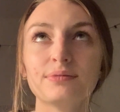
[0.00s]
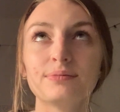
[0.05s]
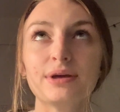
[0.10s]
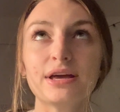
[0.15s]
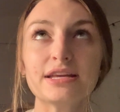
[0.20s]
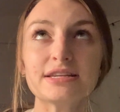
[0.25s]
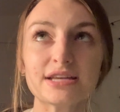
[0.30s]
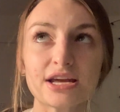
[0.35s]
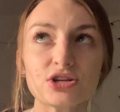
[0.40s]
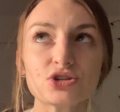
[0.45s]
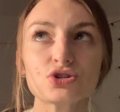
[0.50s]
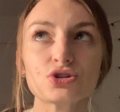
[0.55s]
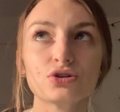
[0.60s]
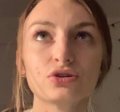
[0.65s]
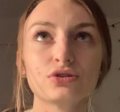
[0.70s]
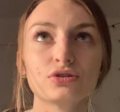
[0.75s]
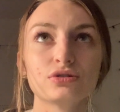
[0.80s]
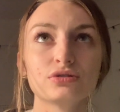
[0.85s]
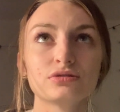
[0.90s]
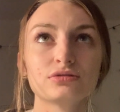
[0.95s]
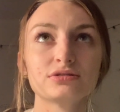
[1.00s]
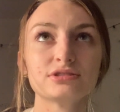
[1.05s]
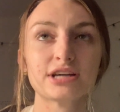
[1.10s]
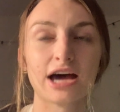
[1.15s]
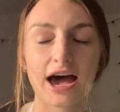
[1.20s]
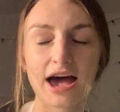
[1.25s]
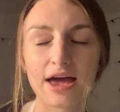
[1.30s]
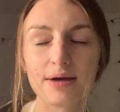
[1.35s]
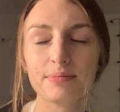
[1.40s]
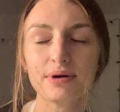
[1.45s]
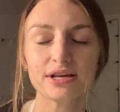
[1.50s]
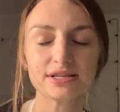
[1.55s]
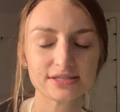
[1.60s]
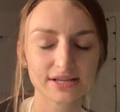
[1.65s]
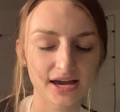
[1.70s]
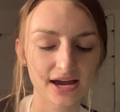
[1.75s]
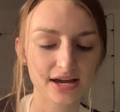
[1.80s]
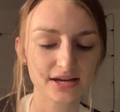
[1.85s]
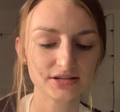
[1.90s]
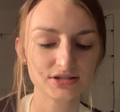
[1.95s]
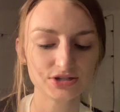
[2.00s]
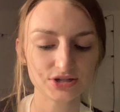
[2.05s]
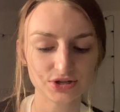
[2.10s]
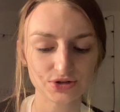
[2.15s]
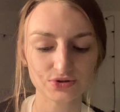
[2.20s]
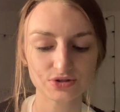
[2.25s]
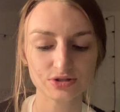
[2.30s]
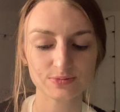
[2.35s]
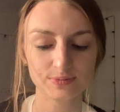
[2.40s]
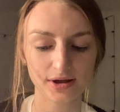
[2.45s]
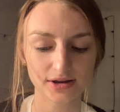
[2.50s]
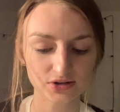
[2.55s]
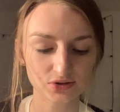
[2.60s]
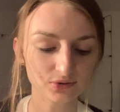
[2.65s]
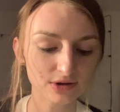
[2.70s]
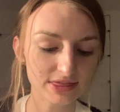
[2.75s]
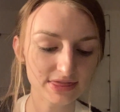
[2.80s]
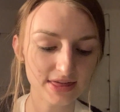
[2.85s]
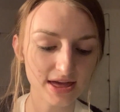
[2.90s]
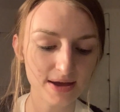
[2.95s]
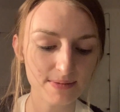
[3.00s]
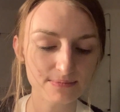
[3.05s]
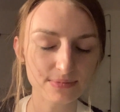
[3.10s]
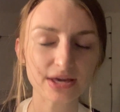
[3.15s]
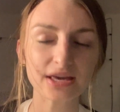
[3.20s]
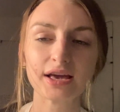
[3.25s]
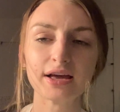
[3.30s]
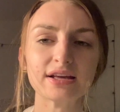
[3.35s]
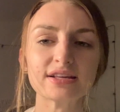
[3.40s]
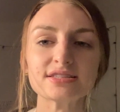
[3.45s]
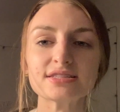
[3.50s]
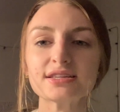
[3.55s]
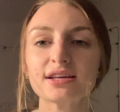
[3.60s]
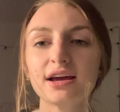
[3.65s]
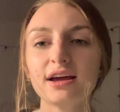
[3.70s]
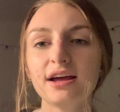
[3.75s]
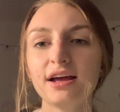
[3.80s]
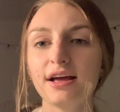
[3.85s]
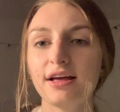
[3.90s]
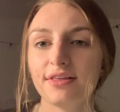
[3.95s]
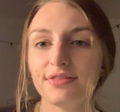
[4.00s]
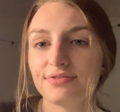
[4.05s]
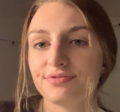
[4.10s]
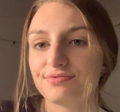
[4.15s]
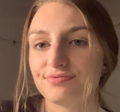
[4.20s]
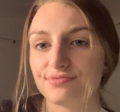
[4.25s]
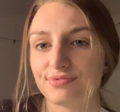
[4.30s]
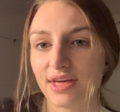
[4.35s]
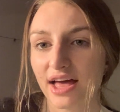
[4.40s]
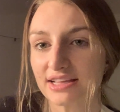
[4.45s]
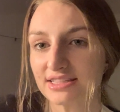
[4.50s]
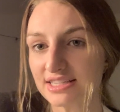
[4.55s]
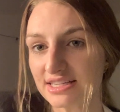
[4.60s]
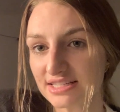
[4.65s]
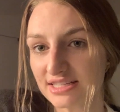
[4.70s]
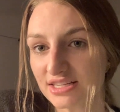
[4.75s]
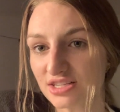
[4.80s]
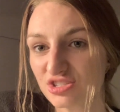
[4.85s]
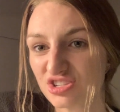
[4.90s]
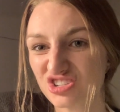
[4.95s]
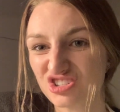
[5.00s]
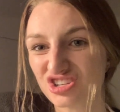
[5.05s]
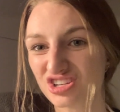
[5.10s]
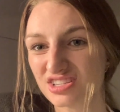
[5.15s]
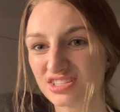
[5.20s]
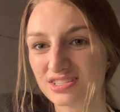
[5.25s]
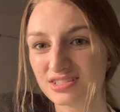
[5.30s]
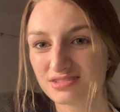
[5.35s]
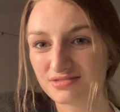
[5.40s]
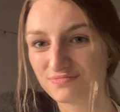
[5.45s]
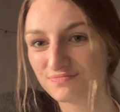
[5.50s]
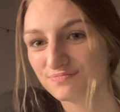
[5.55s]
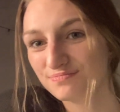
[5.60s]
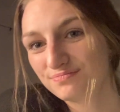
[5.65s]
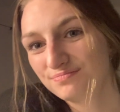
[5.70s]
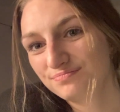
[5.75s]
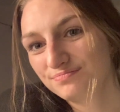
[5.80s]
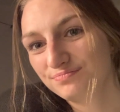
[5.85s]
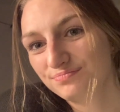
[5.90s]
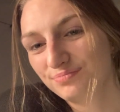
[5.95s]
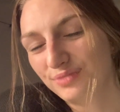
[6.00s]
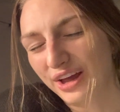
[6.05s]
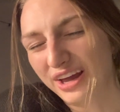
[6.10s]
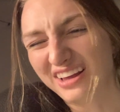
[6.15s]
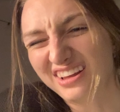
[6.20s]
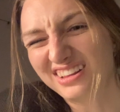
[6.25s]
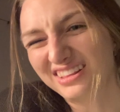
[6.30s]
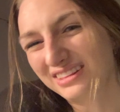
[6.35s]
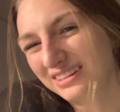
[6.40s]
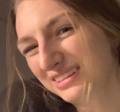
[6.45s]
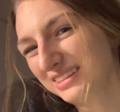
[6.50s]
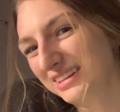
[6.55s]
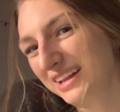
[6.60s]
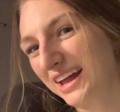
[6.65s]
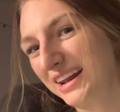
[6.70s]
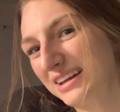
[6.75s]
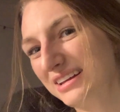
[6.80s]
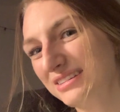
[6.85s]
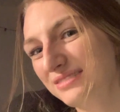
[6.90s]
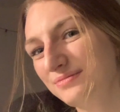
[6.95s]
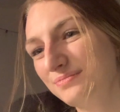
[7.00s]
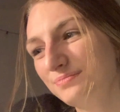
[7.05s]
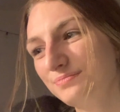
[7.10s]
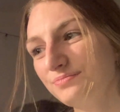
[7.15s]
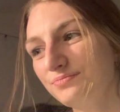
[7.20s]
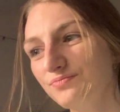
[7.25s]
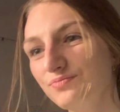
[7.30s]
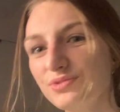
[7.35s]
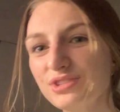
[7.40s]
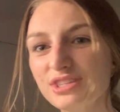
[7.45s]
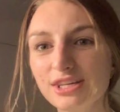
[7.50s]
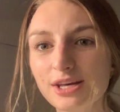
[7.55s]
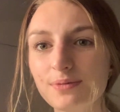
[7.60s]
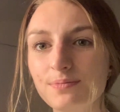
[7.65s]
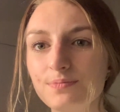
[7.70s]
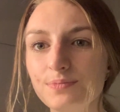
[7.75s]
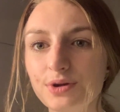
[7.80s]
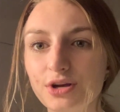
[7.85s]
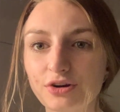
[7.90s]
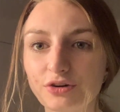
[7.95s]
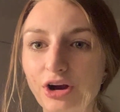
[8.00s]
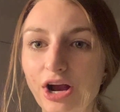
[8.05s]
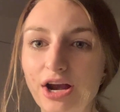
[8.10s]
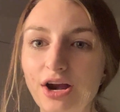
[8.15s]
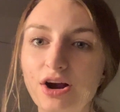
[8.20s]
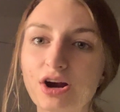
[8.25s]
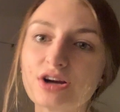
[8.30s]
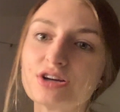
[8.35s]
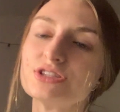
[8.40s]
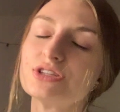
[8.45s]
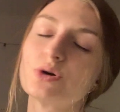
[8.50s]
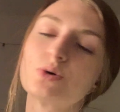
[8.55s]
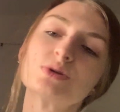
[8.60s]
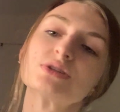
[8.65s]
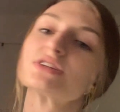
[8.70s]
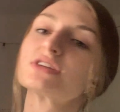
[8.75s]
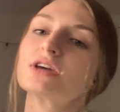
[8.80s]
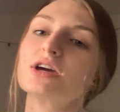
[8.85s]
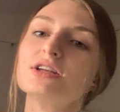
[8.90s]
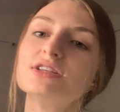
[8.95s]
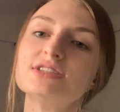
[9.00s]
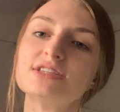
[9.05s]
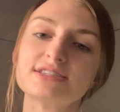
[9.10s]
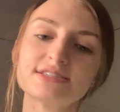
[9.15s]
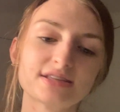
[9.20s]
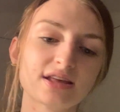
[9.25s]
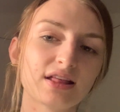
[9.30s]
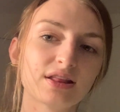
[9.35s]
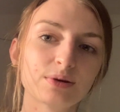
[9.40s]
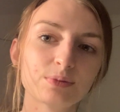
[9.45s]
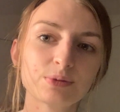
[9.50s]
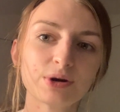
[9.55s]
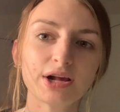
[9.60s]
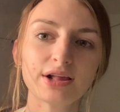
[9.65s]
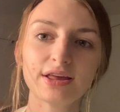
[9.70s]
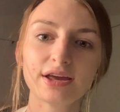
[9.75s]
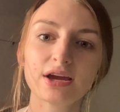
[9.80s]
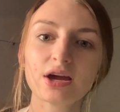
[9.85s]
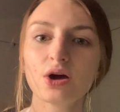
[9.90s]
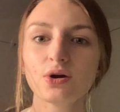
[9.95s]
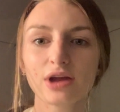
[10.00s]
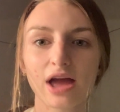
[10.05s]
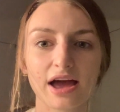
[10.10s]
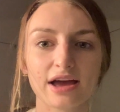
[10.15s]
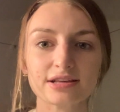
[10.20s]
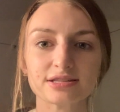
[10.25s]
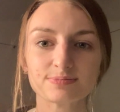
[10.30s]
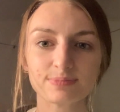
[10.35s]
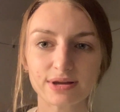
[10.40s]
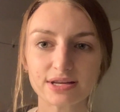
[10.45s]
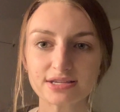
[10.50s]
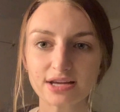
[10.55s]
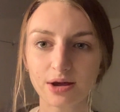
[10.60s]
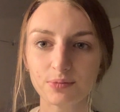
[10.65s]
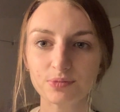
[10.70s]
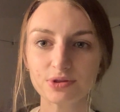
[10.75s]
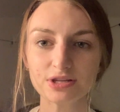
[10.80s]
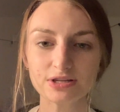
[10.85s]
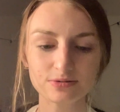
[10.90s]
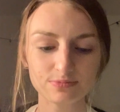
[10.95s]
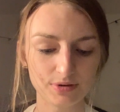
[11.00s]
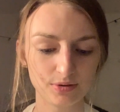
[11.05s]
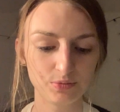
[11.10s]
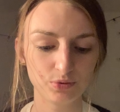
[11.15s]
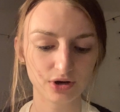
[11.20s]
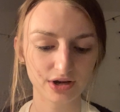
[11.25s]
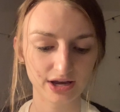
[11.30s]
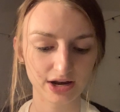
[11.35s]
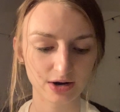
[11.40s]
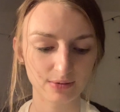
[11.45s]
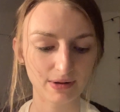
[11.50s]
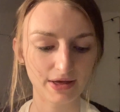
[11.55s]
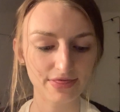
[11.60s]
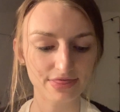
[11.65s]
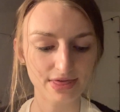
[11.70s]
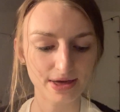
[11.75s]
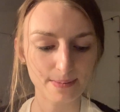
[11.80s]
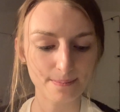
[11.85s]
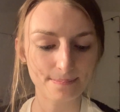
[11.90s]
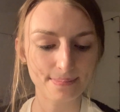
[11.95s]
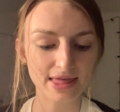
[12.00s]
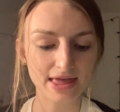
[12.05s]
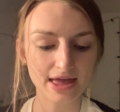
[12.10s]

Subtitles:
intentional time aside to spend with them, because that's easy to just like let it slip your radar. So it's good to celebrate like, oh yeah, I spent time with these people, I care about them.